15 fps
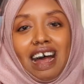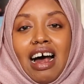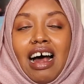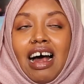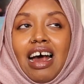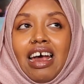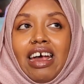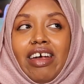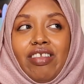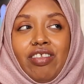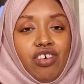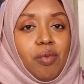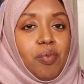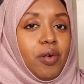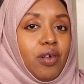I
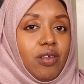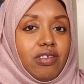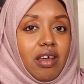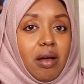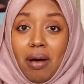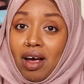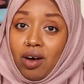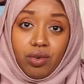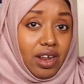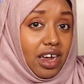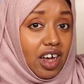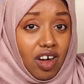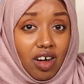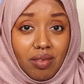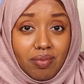tripled my own
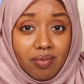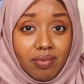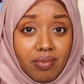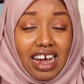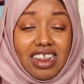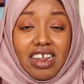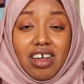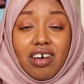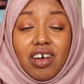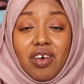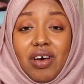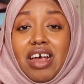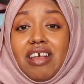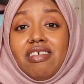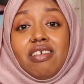income, and the
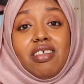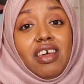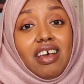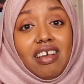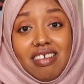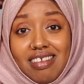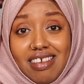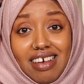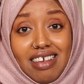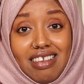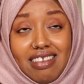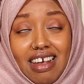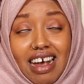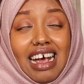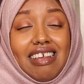crazy thing is
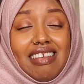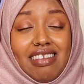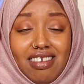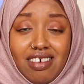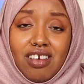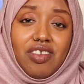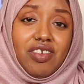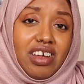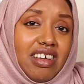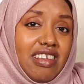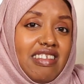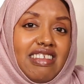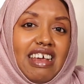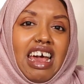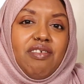this, I still didn't
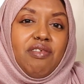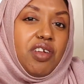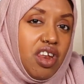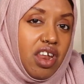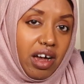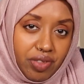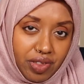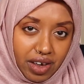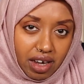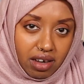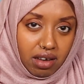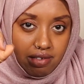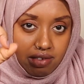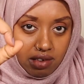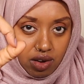save
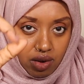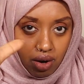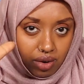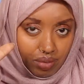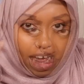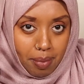nothing. Zero.